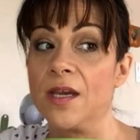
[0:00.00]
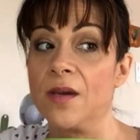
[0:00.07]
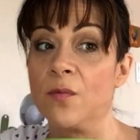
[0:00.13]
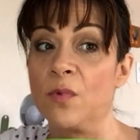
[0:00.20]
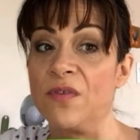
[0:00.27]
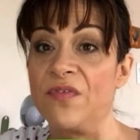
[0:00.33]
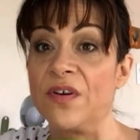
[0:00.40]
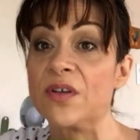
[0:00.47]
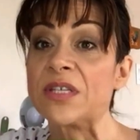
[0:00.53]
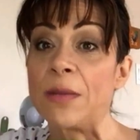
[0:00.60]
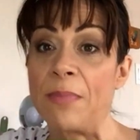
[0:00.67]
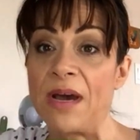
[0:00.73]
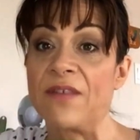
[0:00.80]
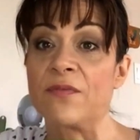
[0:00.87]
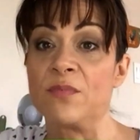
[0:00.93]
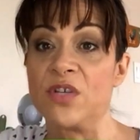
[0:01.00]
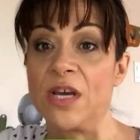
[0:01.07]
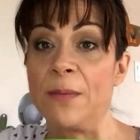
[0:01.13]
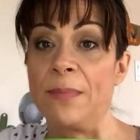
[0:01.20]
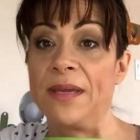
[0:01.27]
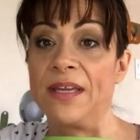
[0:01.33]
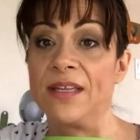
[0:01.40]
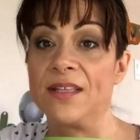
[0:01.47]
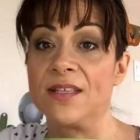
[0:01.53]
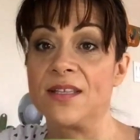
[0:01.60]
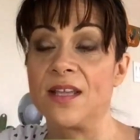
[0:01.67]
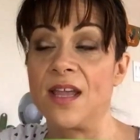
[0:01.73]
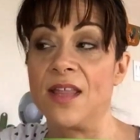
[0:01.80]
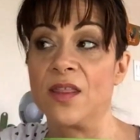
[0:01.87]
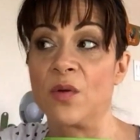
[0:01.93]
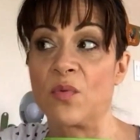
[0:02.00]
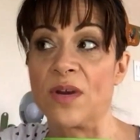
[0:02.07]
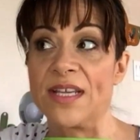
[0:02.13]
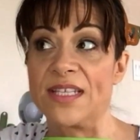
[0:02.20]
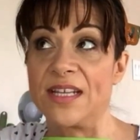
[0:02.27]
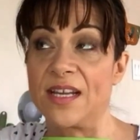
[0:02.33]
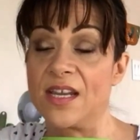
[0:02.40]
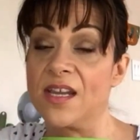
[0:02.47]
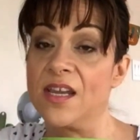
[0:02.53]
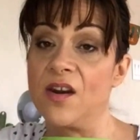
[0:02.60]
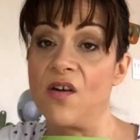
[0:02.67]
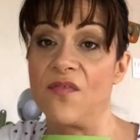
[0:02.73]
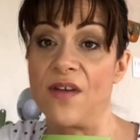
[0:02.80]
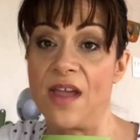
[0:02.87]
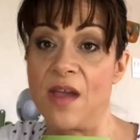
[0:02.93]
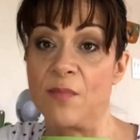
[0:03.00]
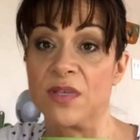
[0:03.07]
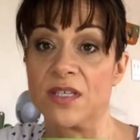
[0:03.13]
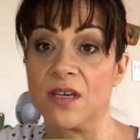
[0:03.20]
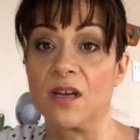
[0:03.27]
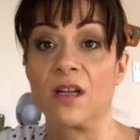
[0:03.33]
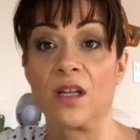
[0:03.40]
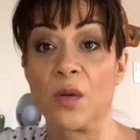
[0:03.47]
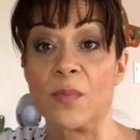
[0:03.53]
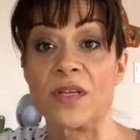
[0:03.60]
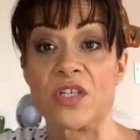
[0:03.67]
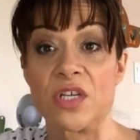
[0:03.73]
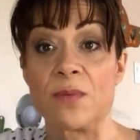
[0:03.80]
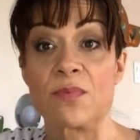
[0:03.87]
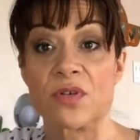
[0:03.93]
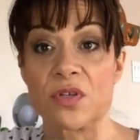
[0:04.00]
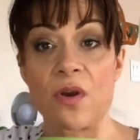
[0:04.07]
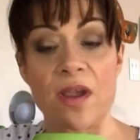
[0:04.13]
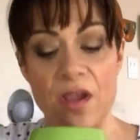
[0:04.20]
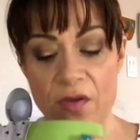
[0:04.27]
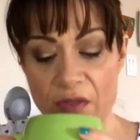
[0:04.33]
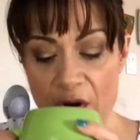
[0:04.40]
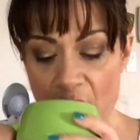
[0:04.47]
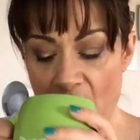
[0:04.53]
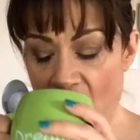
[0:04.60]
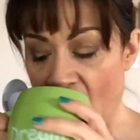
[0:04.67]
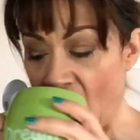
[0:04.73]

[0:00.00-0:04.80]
refills I buy from Jet Pens, and the rest I can get off of Amazon a little bit cheaper, so I go there.